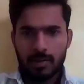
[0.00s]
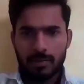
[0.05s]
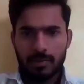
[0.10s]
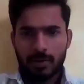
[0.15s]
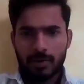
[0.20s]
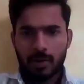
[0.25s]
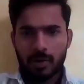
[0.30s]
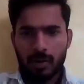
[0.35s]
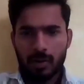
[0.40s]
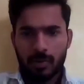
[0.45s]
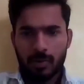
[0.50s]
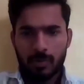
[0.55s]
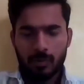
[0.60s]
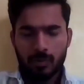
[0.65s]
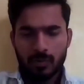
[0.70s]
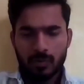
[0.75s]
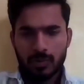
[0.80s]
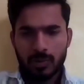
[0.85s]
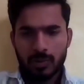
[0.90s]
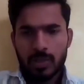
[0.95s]
if I talk
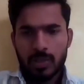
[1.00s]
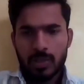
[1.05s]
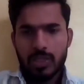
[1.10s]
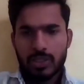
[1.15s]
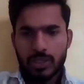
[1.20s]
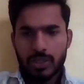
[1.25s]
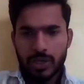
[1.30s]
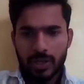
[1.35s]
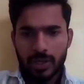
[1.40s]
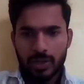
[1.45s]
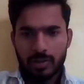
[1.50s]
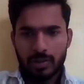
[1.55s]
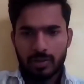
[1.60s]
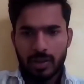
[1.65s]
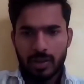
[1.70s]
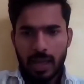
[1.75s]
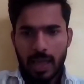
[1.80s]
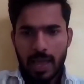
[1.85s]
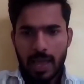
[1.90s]
about string,